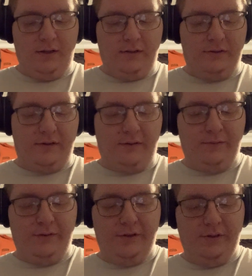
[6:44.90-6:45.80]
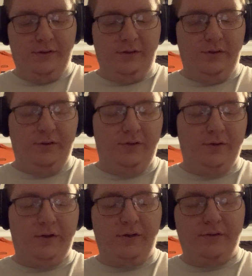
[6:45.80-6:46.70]
is that when you
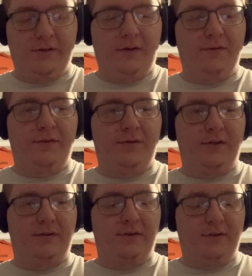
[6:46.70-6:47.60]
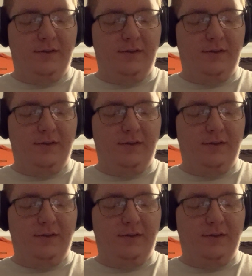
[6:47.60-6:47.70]
are in a self-defense